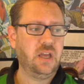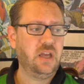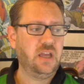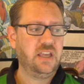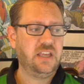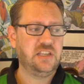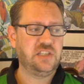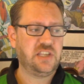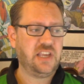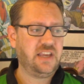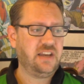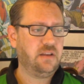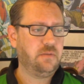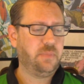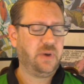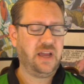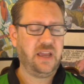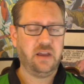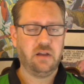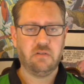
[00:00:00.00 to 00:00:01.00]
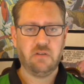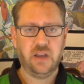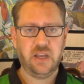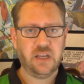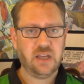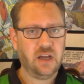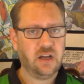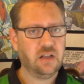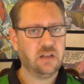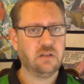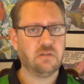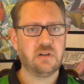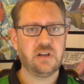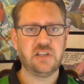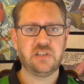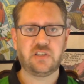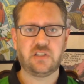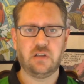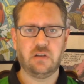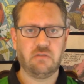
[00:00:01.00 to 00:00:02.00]
He's aided by a great
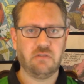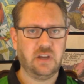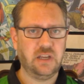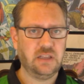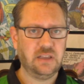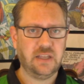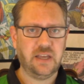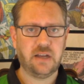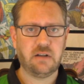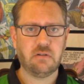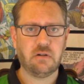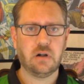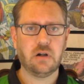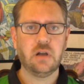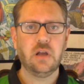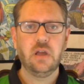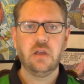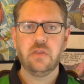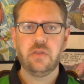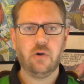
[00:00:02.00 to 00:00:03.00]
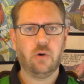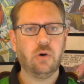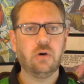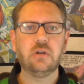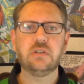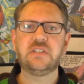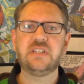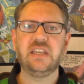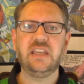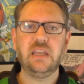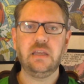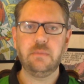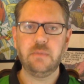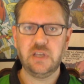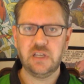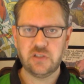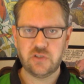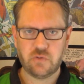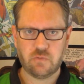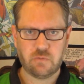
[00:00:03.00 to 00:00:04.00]
colorist, a great letterer. The whole team
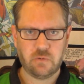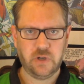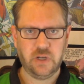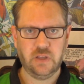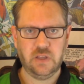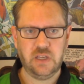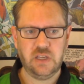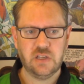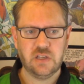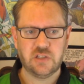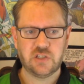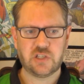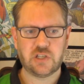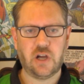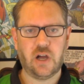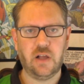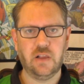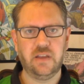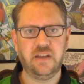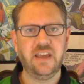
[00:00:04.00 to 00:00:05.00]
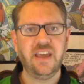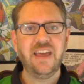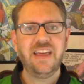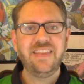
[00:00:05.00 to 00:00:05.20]
is really solid.